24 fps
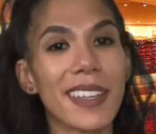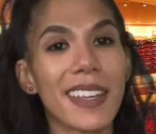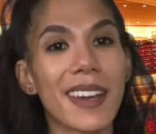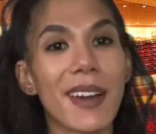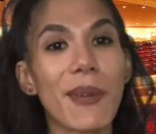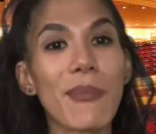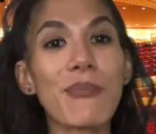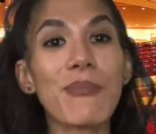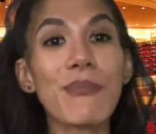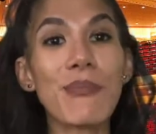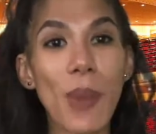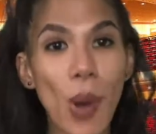
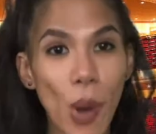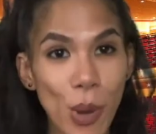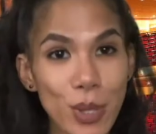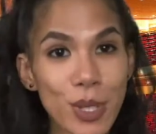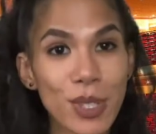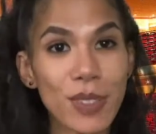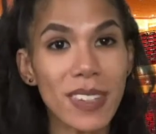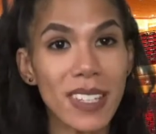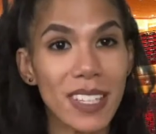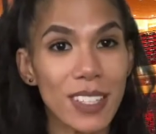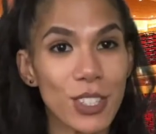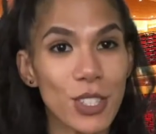most of
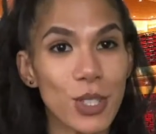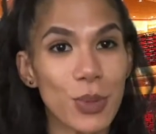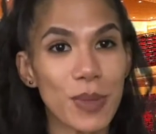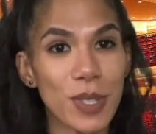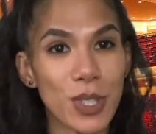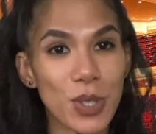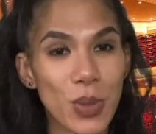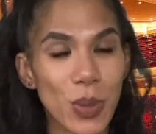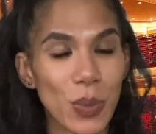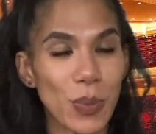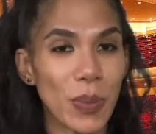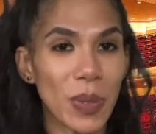the instruments
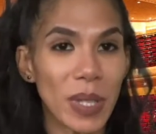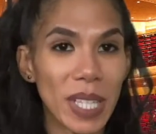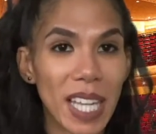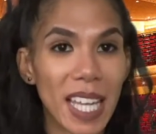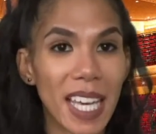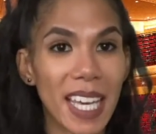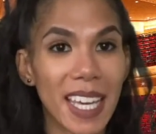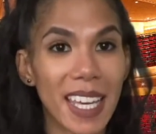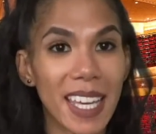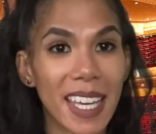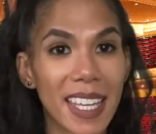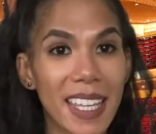we
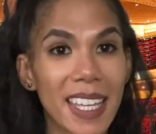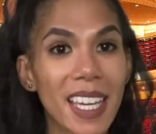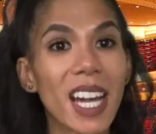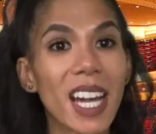play